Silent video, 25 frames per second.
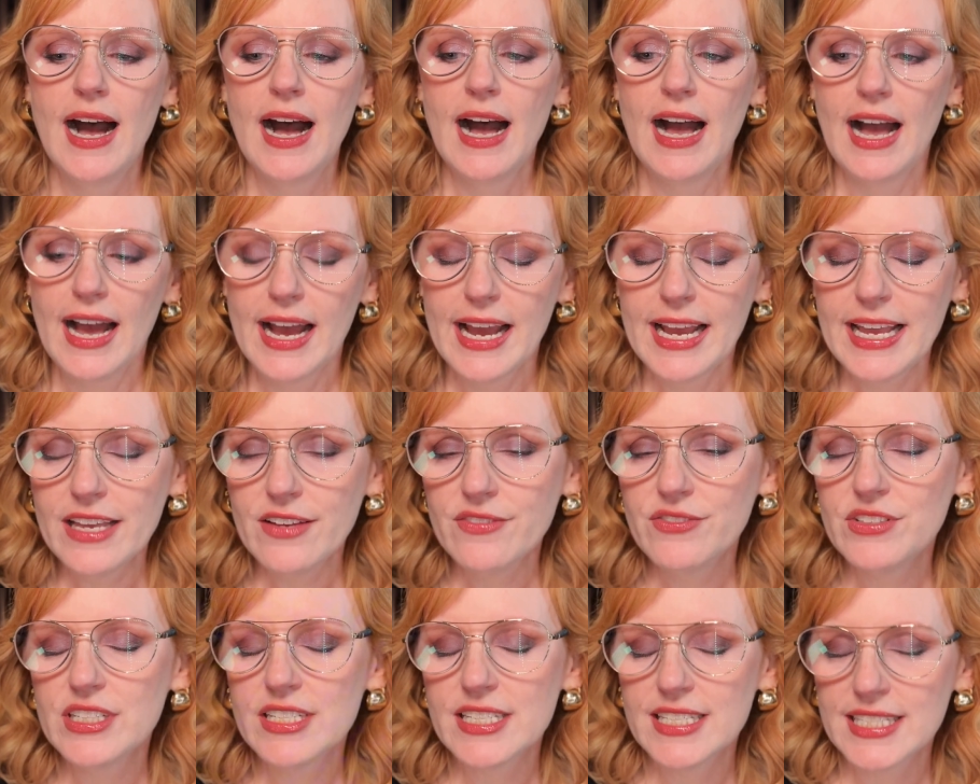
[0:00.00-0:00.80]
I
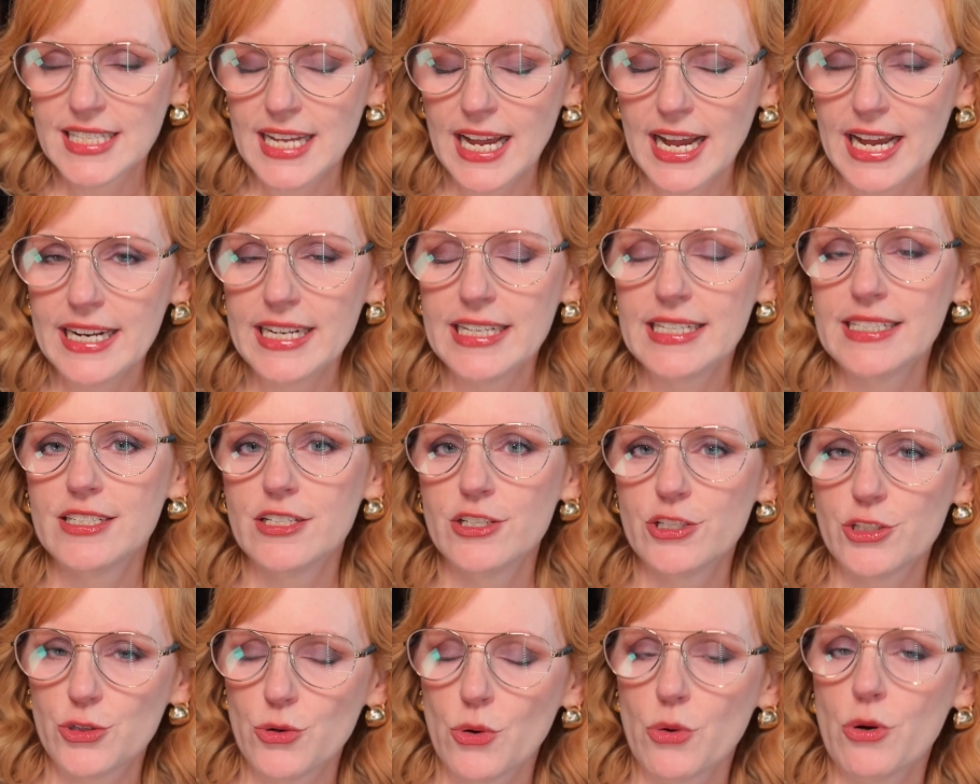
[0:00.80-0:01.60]
have decided
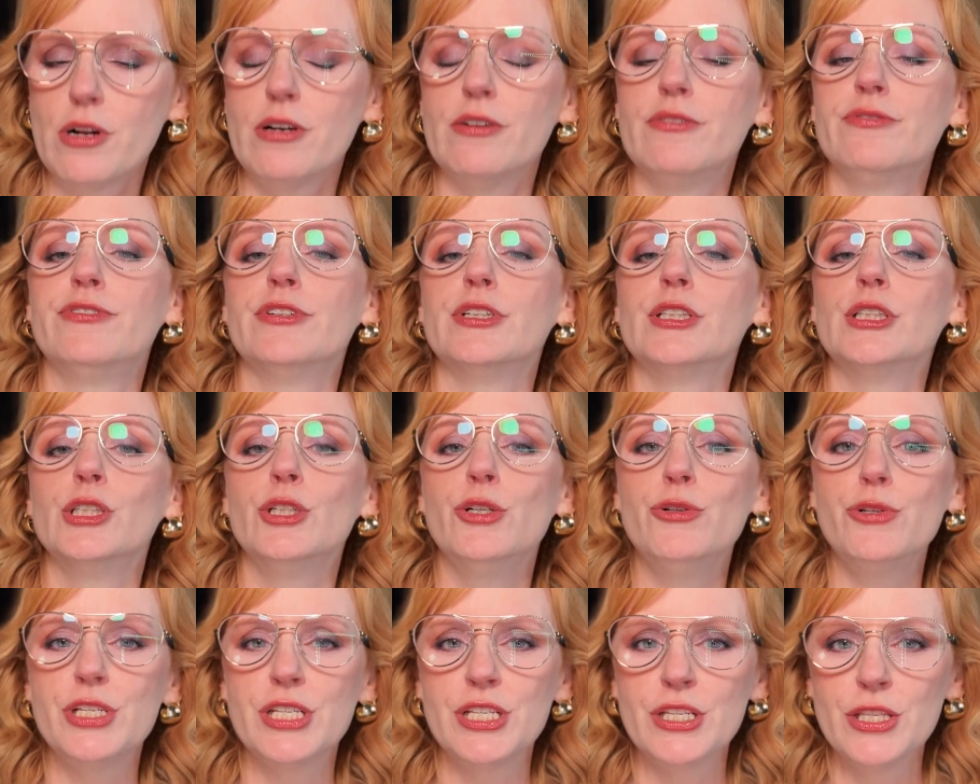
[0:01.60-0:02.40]
to sort of
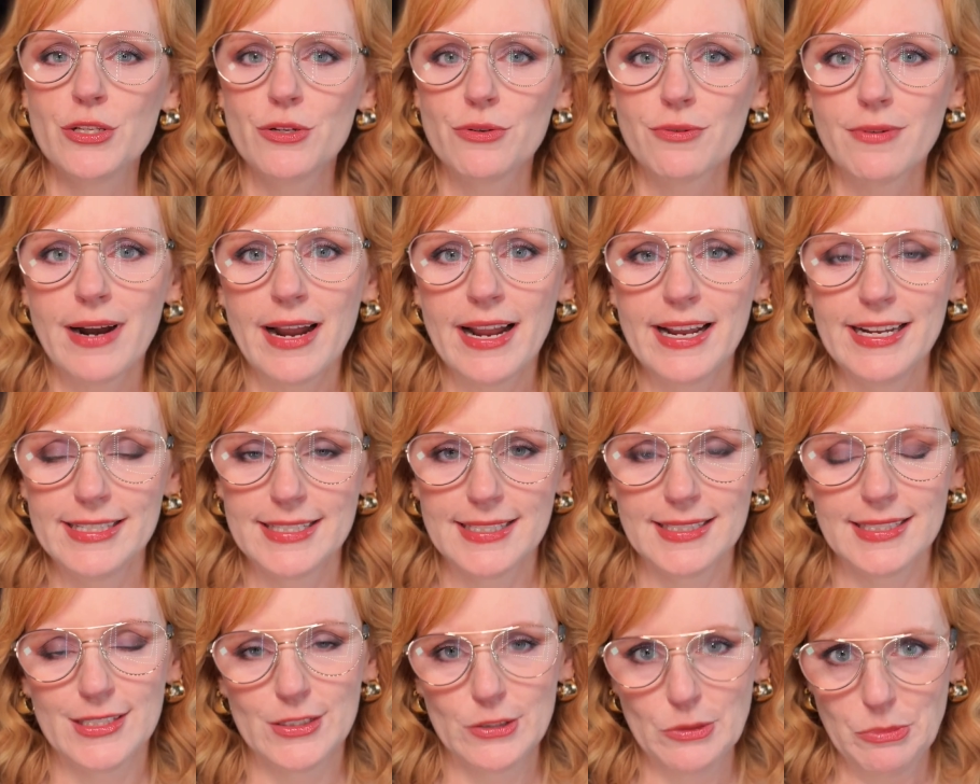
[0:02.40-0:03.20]
loosen the reins
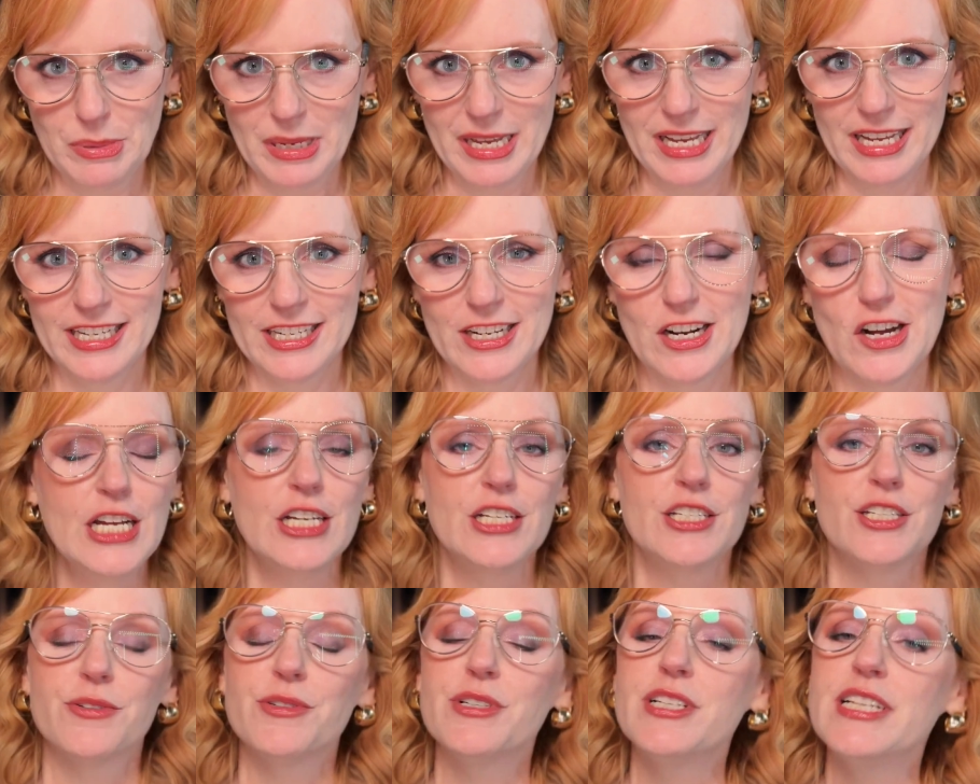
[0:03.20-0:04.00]
a little bit.
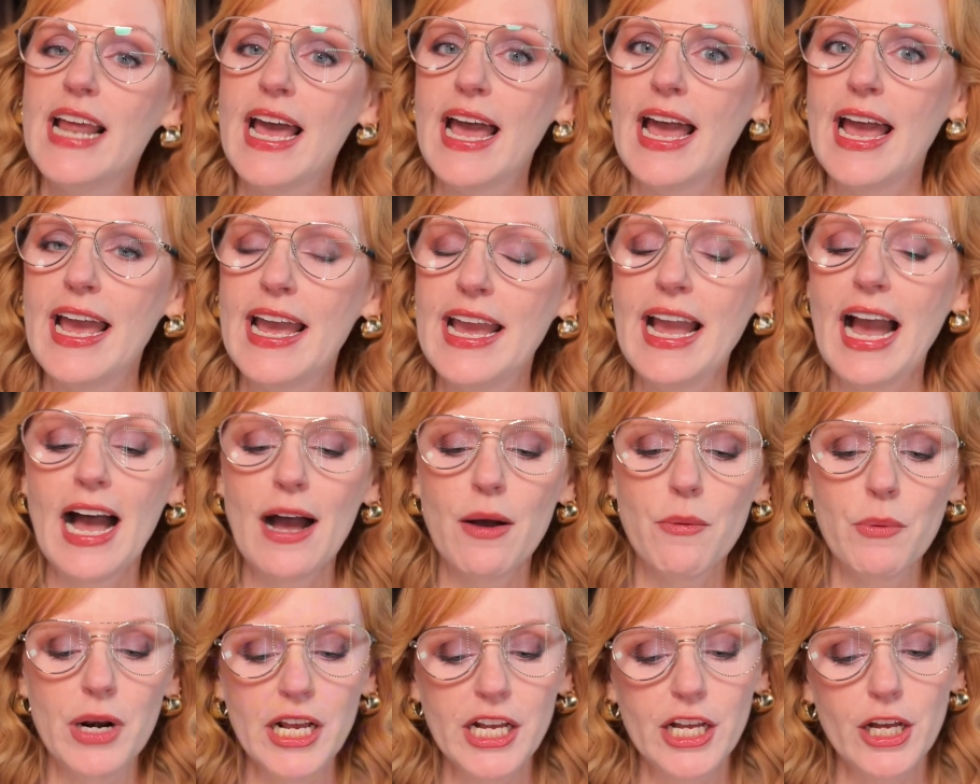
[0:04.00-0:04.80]
So today I
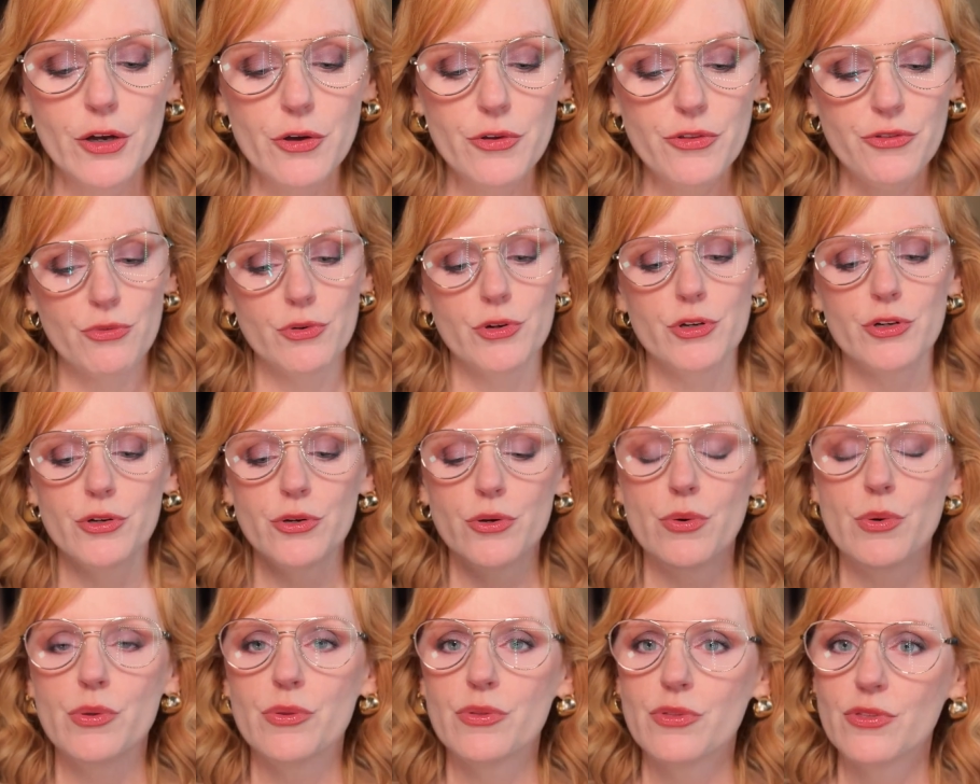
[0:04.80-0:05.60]
want to go
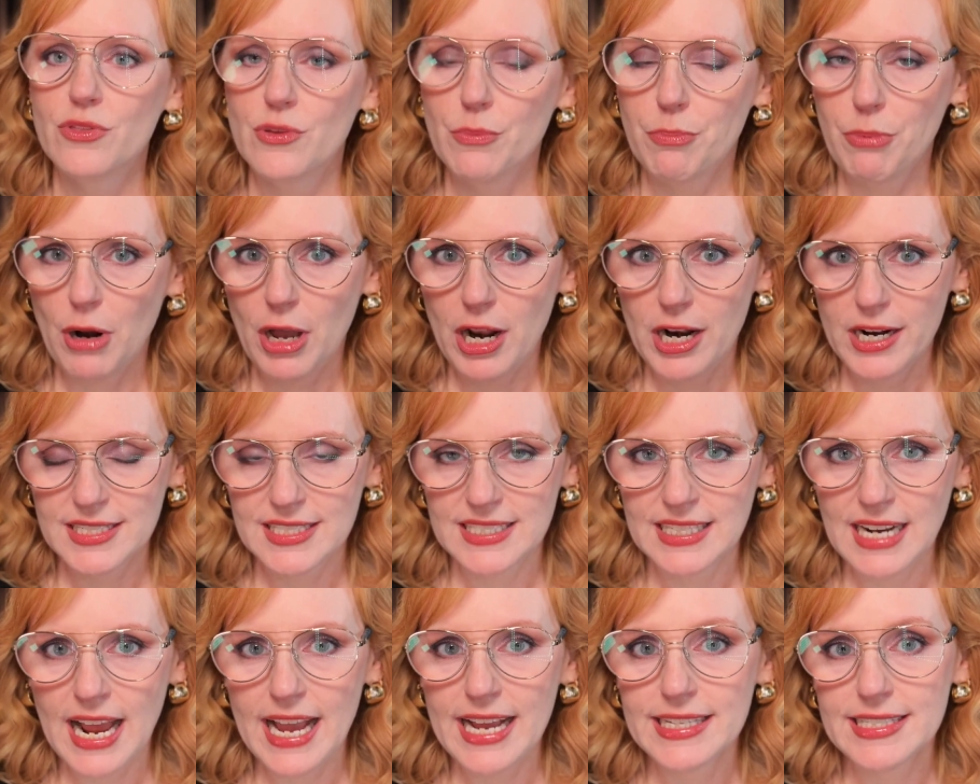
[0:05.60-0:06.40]
through the products
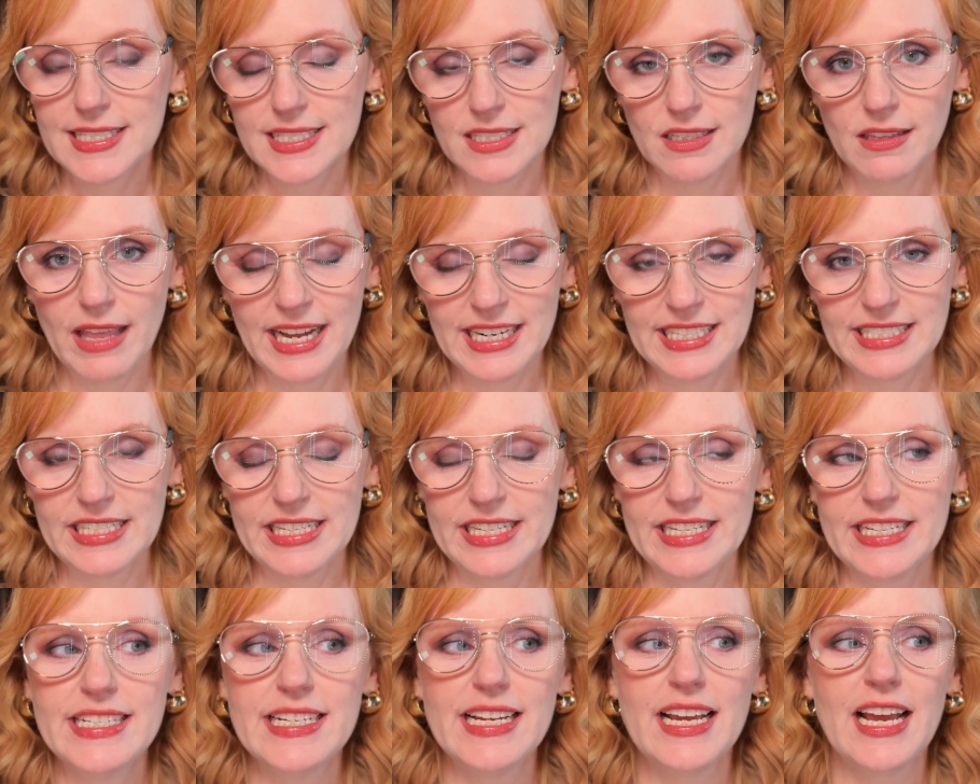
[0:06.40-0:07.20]
that I had
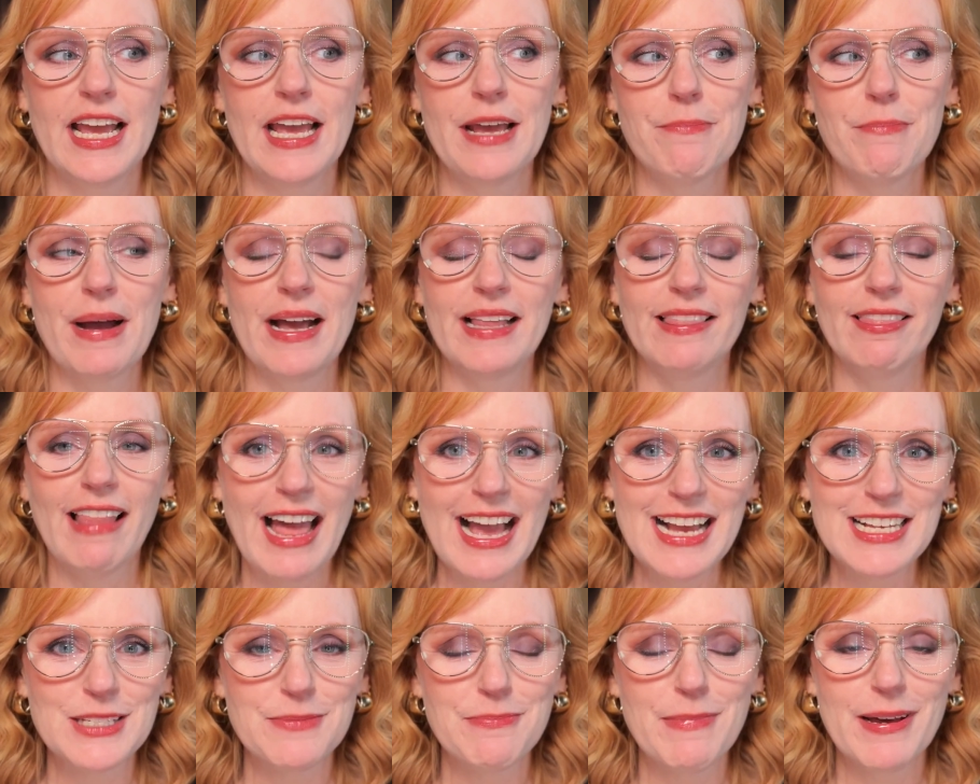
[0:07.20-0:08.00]
selected at my
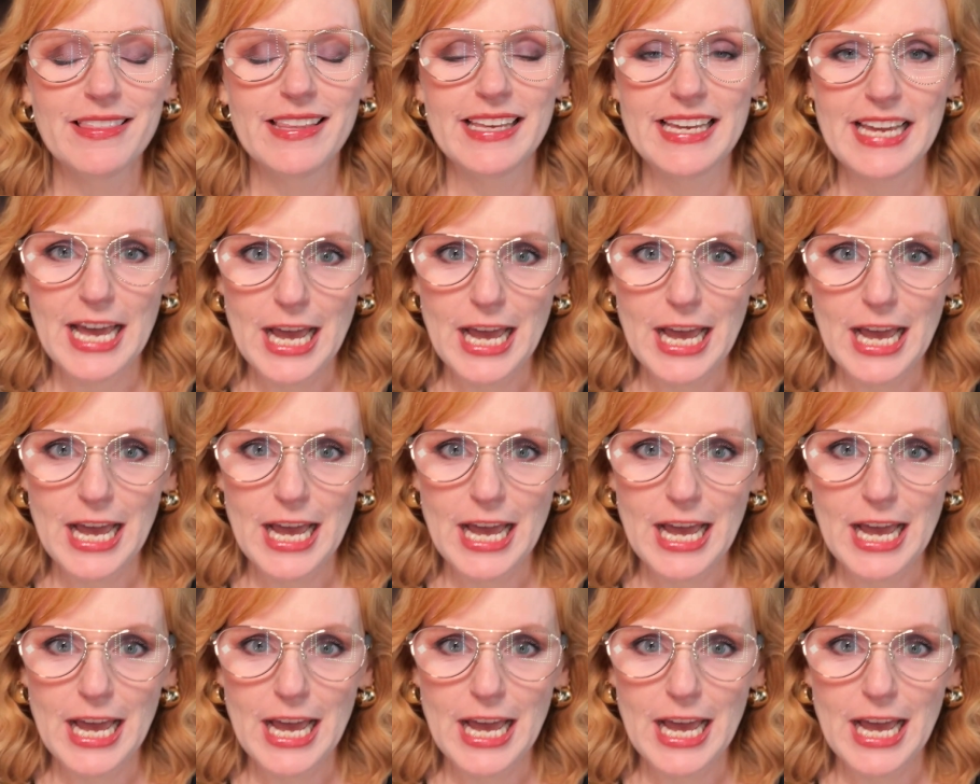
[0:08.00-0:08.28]
last monthly